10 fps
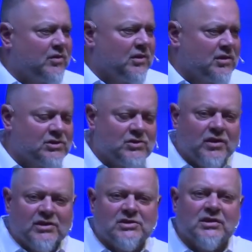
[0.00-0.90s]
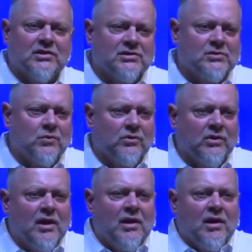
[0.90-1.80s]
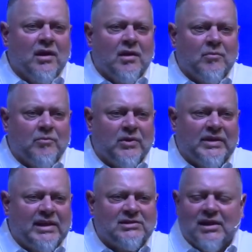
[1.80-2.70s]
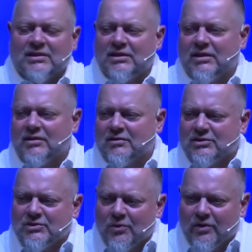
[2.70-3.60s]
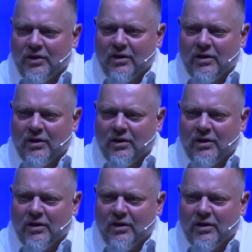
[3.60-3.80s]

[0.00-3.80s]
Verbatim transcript: and the destruction in this world. But that's not the end of the story.